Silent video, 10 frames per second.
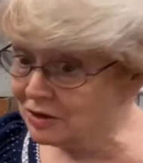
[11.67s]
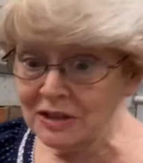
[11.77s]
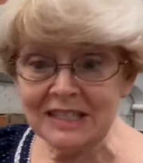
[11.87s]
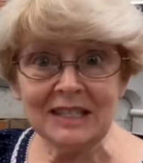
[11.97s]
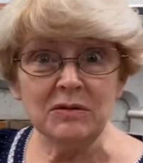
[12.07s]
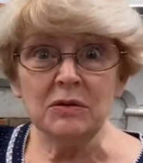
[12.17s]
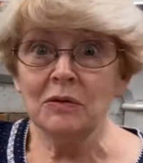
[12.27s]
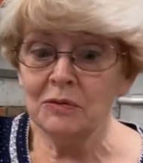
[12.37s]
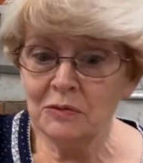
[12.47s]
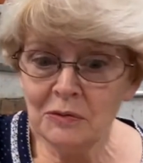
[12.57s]
going to sit
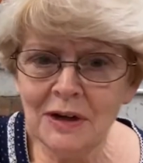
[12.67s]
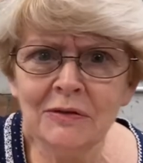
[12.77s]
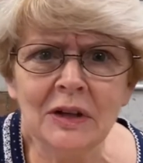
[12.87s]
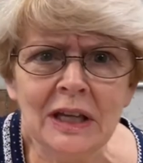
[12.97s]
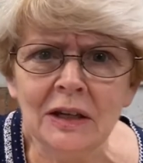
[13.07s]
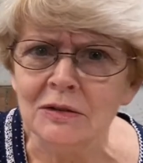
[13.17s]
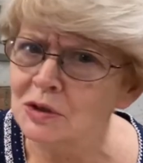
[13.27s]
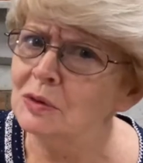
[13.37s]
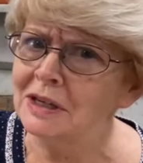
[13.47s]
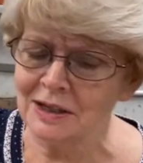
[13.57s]
right over here so
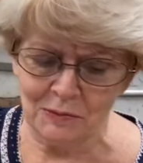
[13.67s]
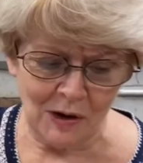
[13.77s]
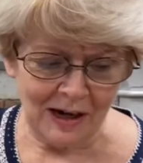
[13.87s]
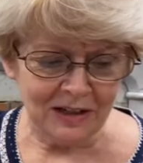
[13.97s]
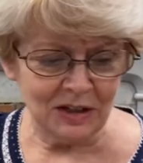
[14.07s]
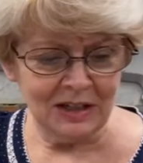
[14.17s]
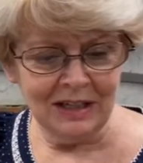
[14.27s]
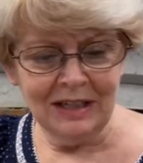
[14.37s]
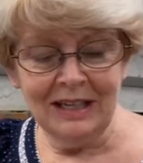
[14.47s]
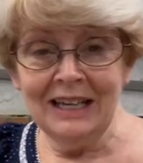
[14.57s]
he can watch.
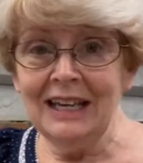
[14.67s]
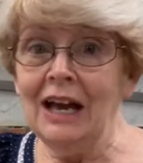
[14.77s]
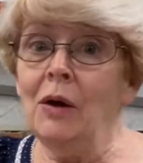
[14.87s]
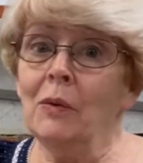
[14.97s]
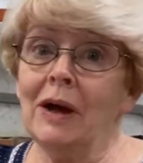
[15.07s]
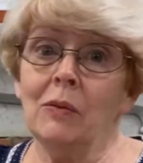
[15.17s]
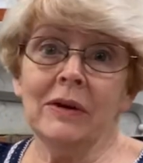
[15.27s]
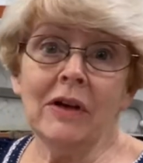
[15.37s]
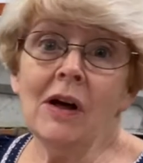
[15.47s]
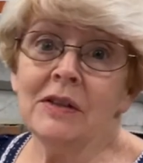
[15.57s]
Well, with
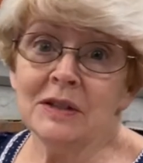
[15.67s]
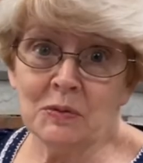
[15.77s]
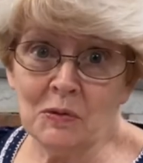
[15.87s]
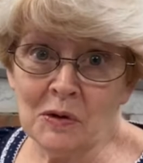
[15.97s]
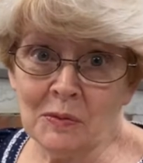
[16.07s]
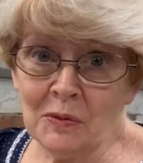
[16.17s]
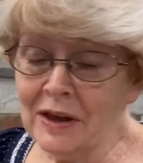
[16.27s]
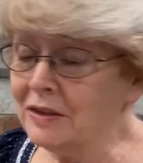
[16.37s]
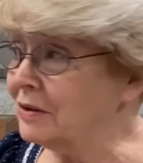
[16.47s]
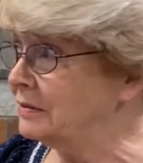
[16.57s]
all this warm
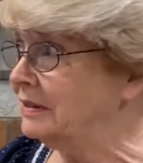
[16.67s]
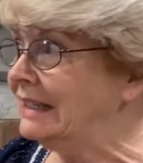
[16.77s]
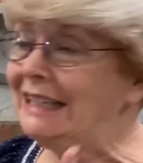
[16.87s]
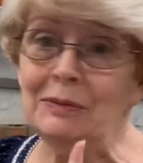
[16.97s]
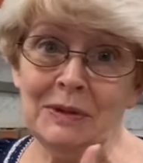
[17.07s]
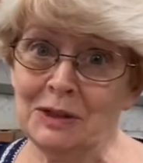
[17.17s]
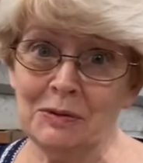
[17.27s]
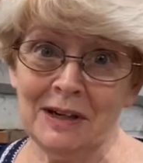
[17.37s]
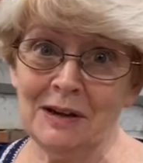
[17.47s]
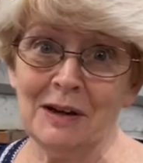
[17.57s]
weather, in
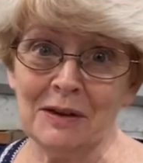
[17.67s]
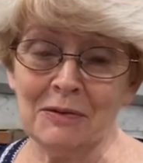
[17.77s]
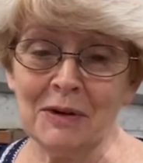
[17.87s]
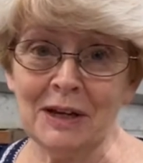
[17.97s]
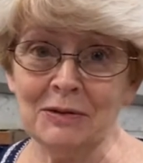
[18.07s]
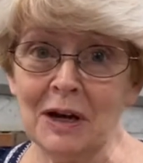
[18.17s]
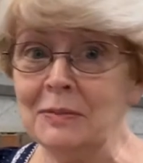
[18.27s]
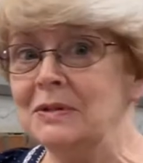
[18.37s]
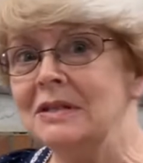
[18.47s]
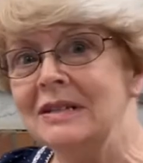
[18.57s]
between all of the
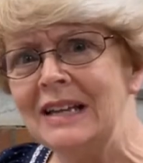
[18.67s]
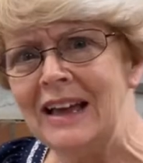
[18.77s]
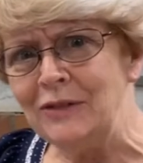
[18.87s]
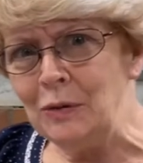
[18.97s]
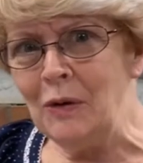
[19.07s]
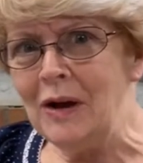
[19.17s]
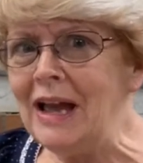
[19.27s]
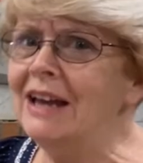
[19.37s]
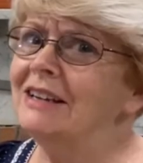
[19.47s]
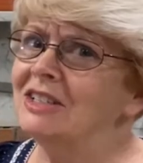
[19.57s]
raindrops, have you all
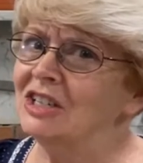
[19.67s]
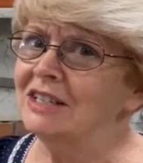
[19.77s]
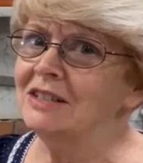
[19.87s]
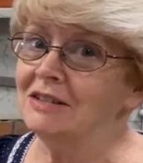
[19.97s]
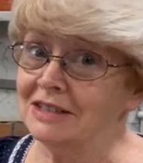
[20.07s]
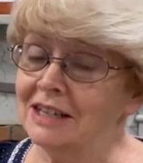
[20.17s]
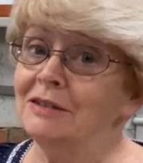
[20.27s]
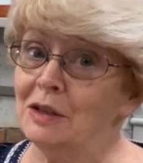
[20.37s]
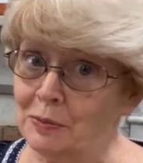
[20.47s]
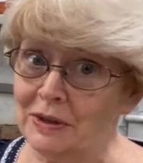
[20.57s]
had a chance to go down to
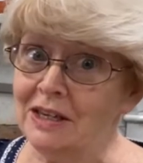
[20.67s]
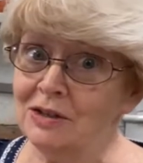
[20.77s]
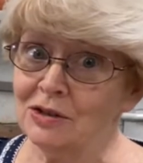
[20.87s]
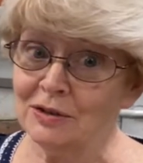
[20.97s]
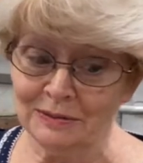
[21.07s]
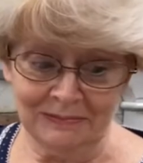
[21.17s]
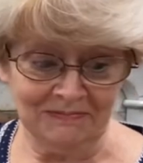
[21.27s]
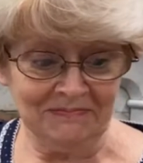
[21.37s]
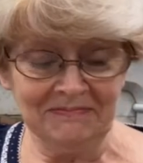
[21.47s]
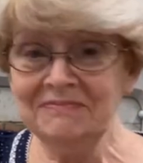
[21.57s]
the beach?
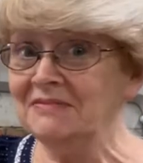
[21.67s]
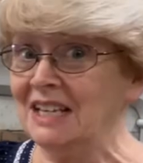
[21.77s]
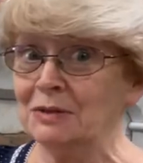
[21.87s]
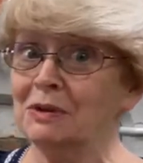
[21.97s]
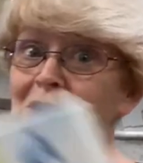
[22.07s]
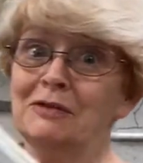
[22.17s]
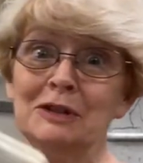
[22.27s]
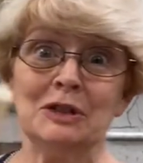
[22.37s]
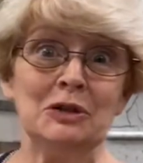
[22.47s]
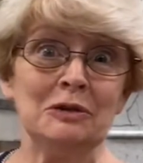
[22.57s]
That's what our
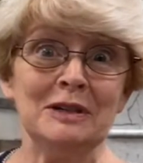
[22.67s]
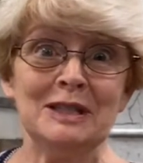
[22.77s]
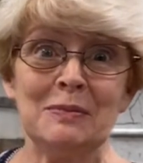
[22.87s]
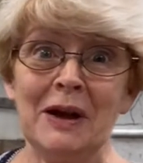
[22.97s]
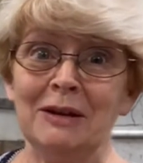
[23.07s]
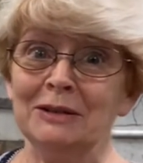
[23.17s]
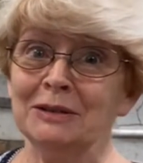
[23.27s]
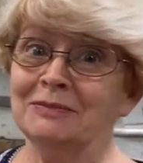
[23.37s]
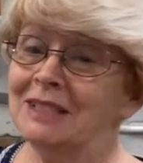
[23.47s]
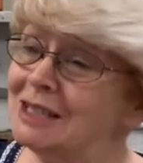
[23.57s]
first story is about.
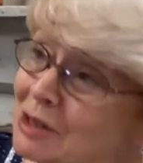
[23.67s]
It's